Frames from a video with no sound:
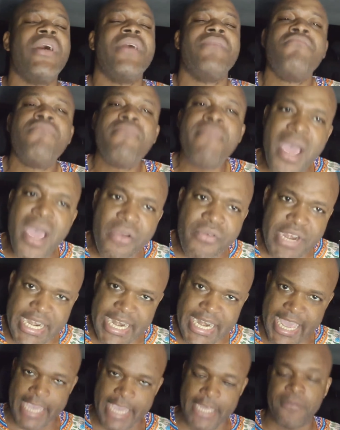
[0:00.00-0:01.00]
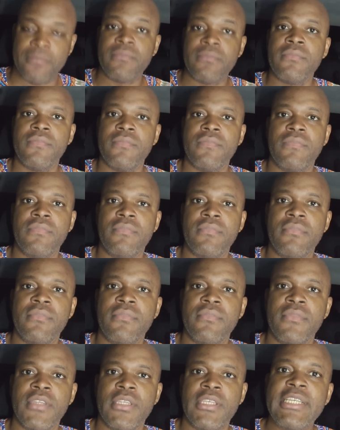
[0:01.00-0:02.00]
and marinate.
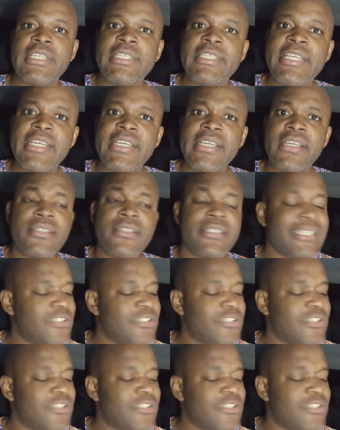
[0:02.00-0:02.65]
You dig?